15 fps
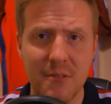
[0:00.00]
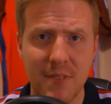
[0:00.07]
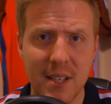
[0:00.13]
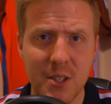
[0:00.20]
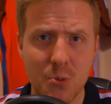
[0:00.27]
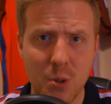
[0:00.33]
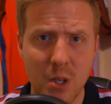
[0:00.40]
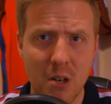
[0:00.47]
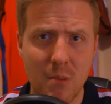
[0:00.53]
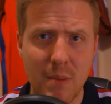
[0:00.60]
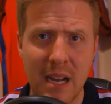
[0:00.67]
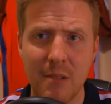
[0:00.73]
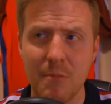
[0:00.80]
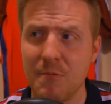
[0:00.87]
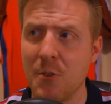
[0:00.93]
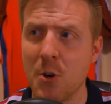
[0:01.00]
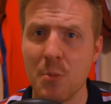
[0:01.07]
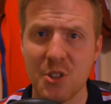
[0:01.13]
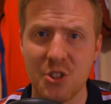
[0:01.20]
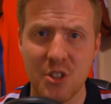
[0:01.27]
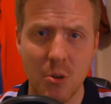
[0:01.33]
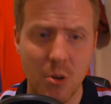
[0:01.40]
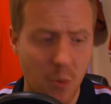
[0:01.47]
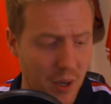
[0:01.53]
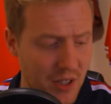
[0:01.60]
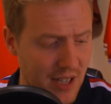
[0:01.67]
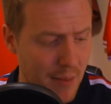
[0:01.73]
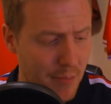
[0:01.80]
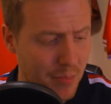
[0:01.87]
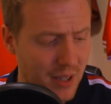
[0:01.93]
fans will know about, former Stoke and West
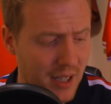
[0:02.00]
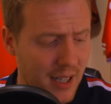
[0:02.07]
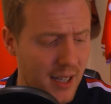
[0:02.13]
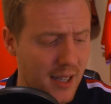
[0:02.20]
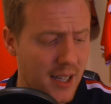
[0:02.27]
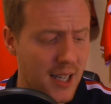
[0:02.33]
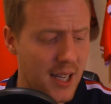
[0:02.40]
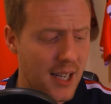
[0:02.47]
Ham player,